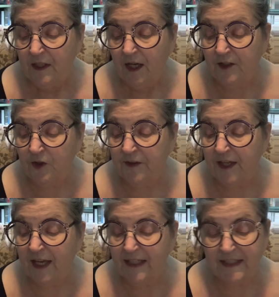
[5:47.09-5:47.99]
I knew they
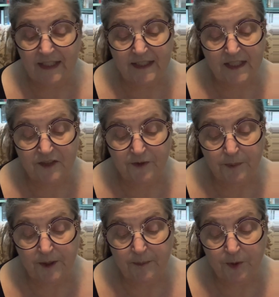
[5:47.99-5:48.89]
had dances for
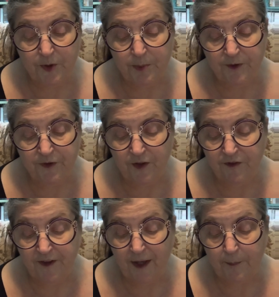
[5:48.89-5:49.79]
people who preferred
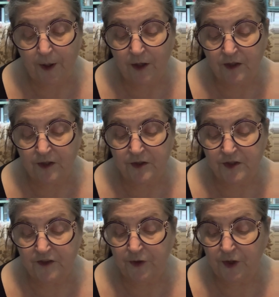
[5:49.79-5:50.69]
fat partners
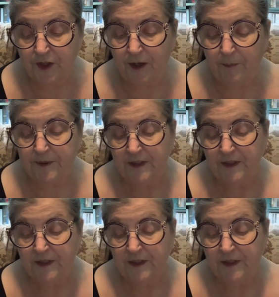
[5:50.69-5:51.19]
to hook up.